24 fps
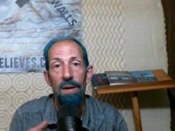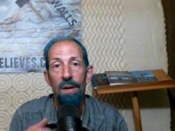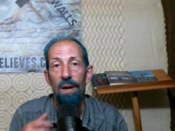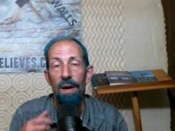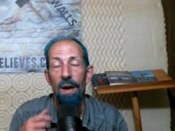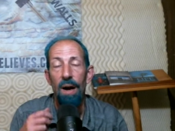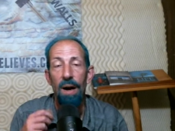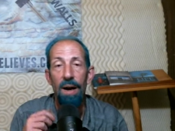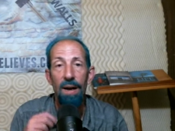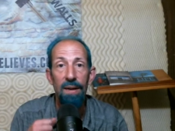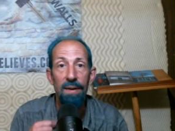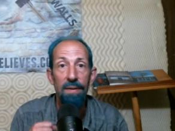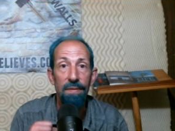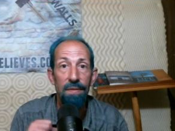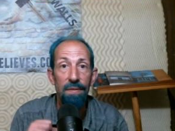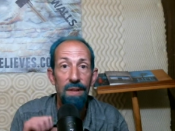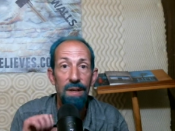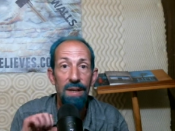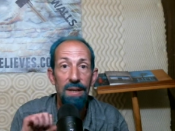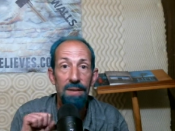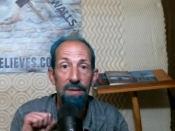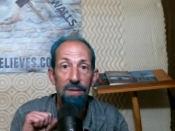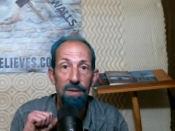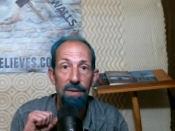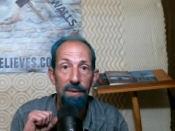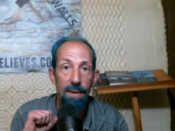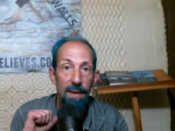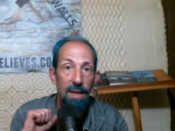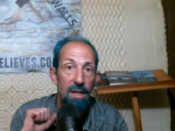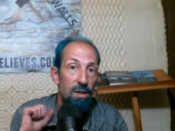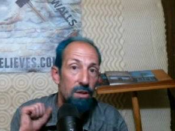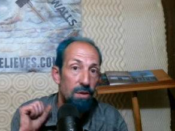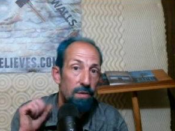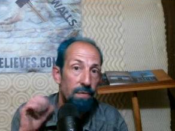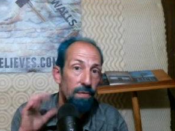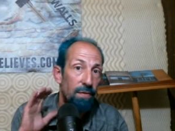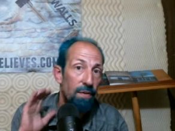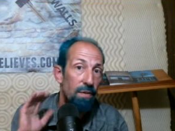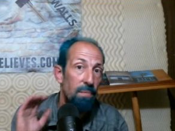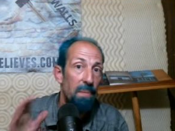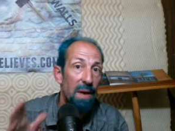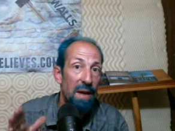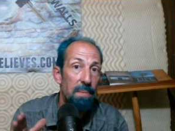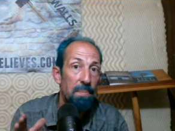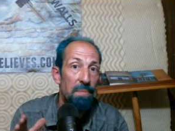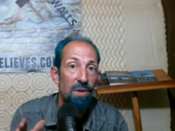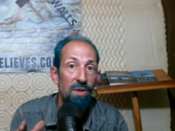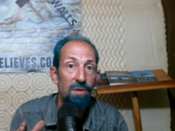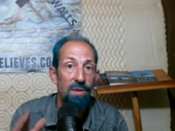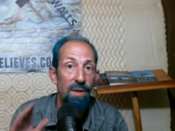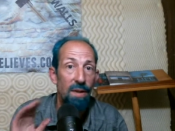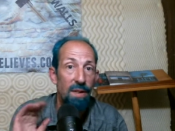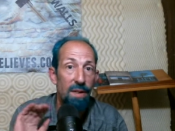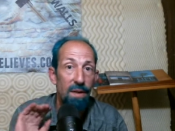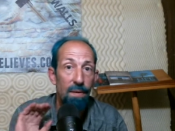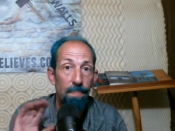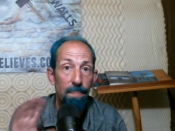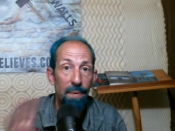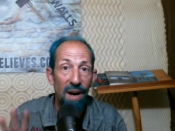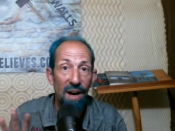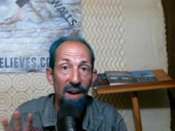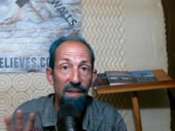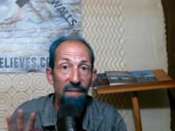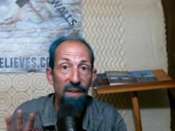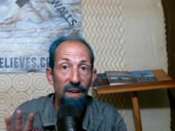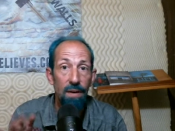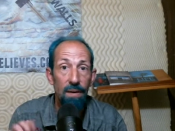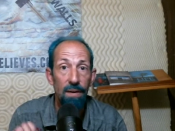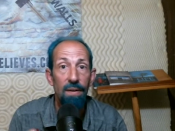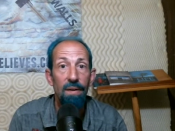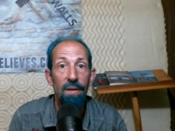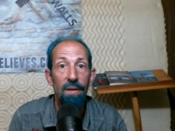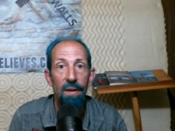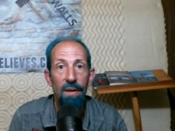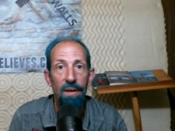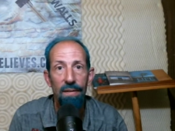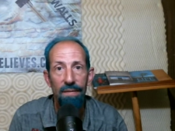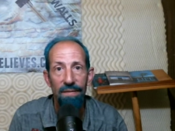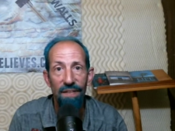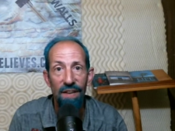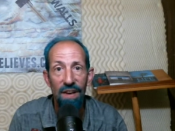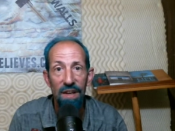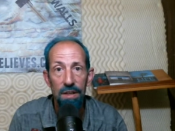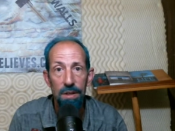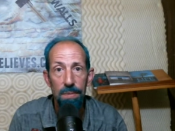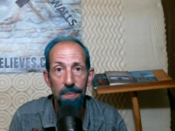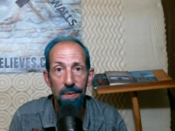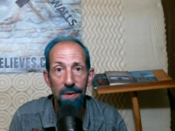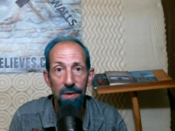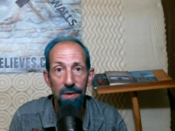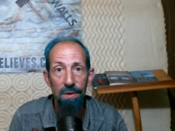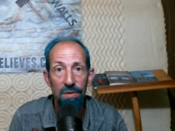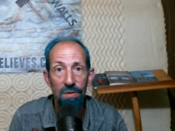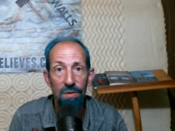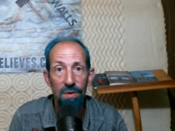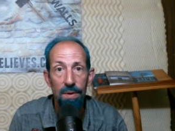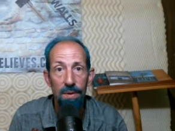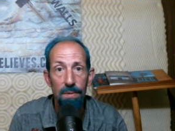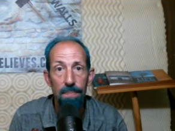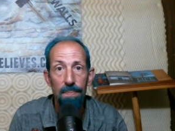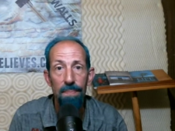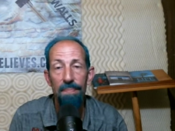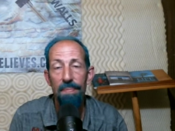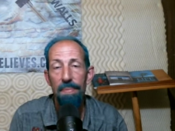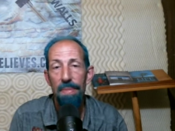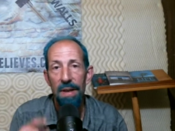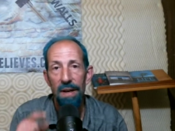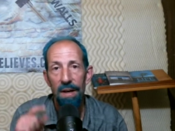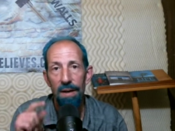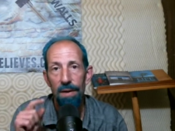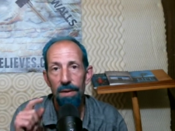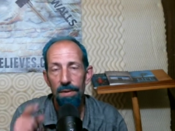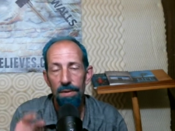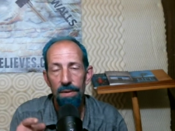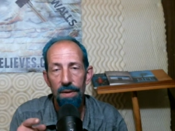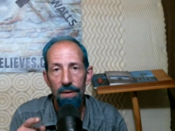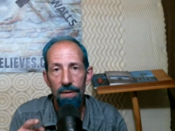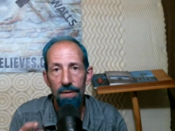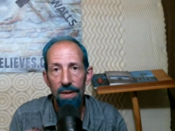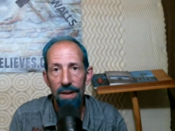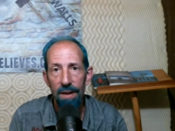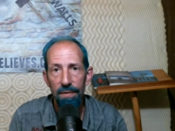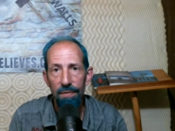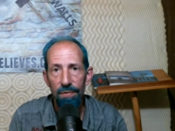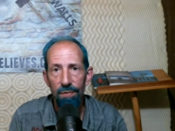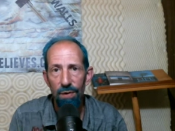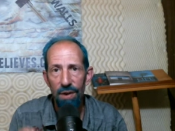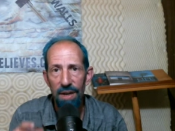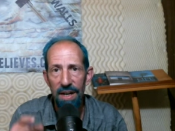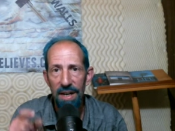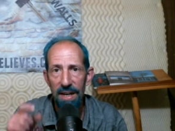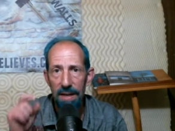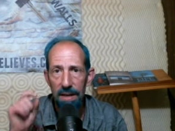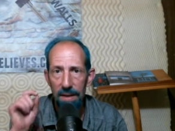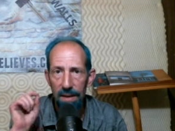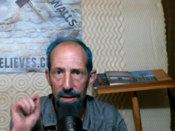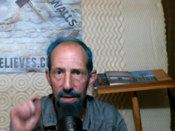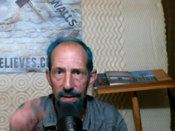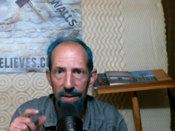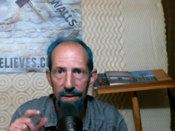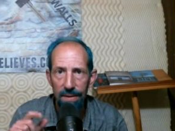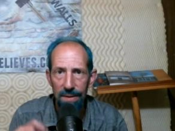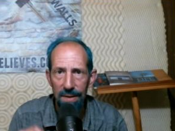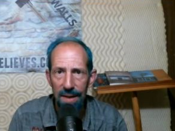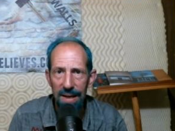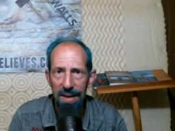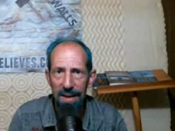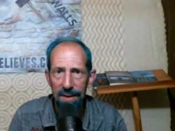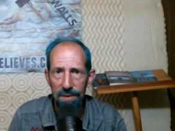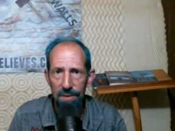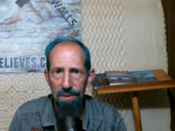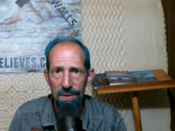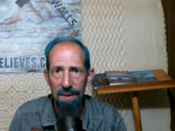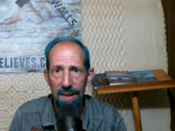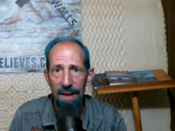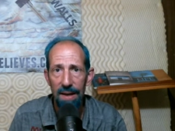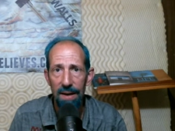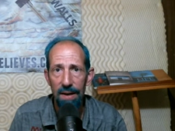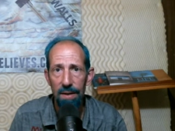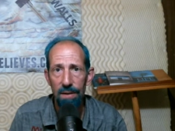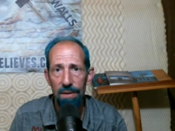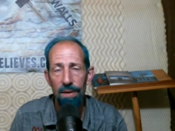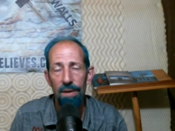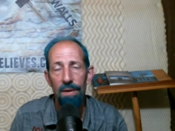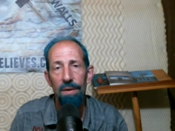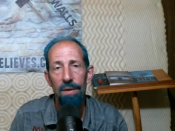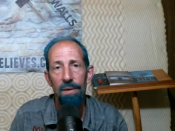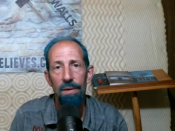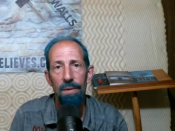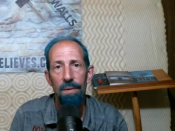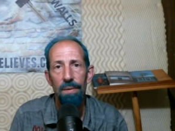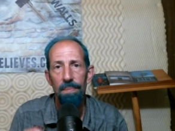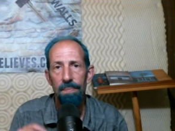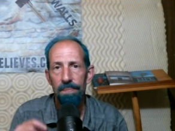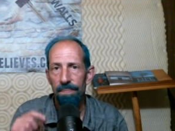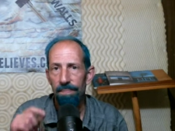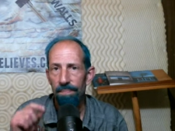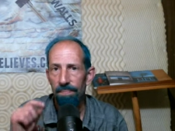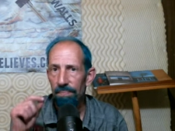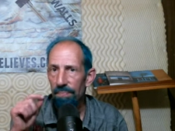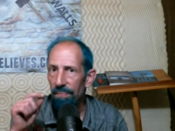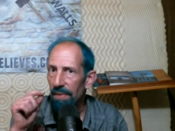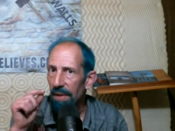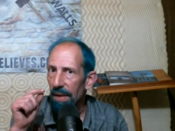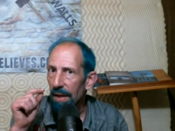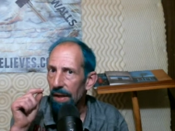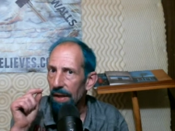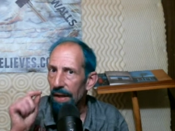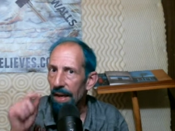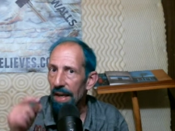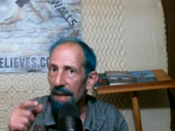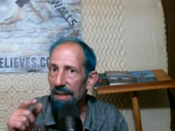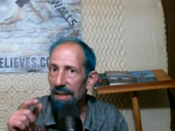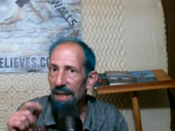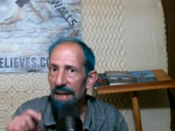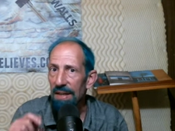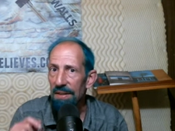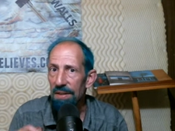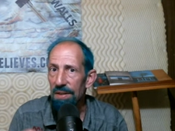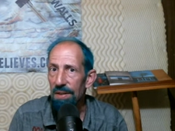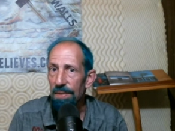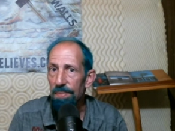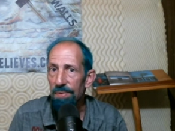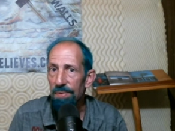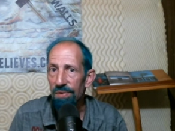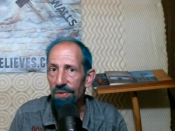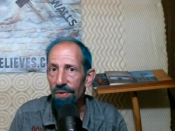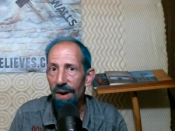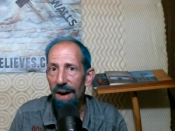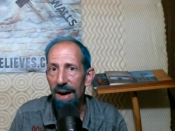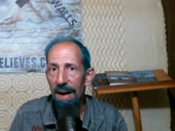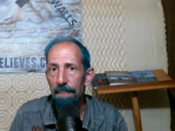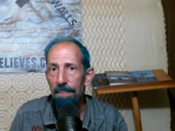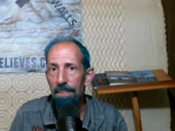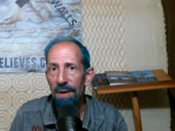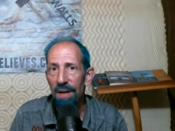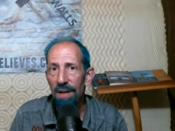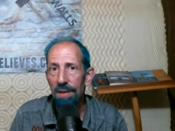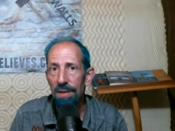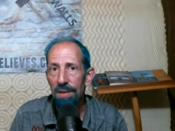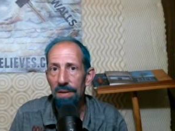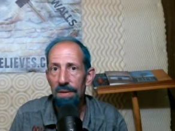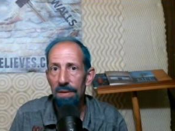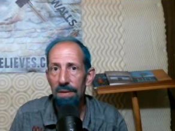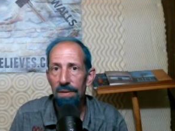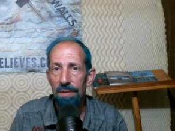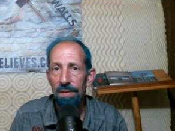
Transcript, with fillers: All of this is for members of the private Facebook group, totally free. The link's there. Hit that subscribe button.